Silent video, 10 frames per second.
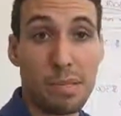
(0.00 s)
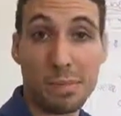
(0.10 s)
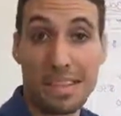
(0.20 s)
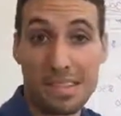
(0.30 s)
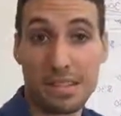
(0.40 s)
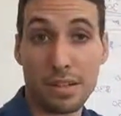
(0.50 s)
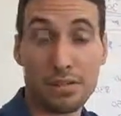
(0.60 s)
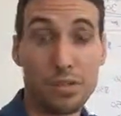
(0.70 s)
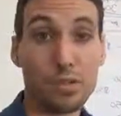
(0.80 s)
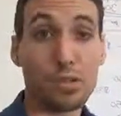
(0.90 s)
Maybe that's enough
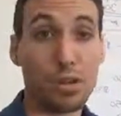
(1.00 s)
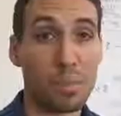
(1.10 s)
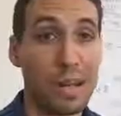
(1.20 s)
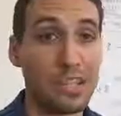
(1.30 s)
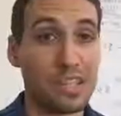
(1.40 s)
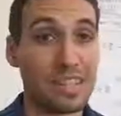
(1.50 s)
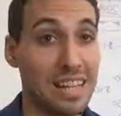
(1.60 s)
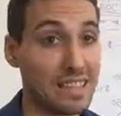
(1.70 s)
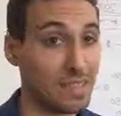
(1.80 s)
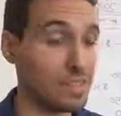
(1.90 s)
for you to want to manage it.
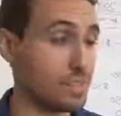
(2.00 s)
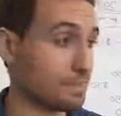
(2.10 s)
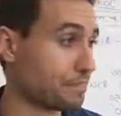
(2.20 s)
That's awesome.